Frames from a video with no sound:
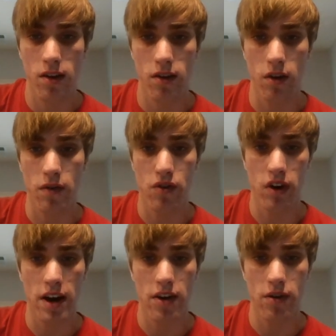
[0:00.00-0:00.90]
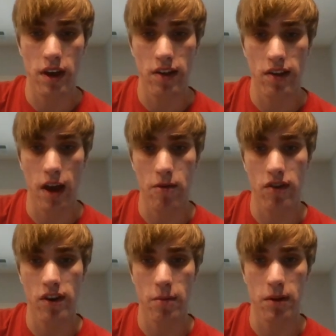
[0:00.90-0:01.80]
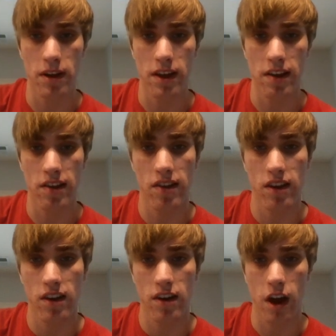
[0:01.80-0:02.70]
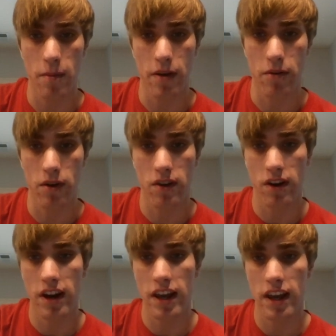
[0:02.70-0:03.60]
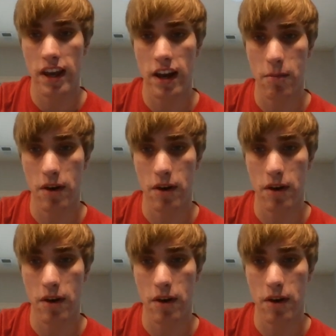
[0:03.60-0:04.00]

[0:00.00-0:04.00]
So if you try and do this, I'm just going to play this. Now my rooks are getting in.